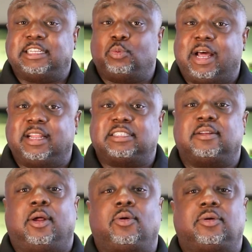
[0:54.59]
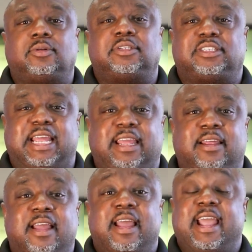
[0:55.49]
as well as local,
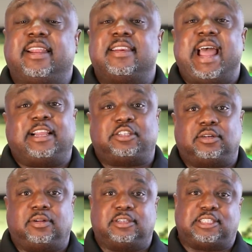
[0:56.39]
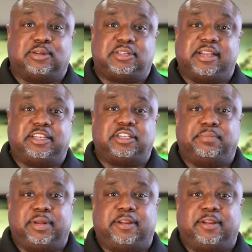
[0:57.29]
state, and national association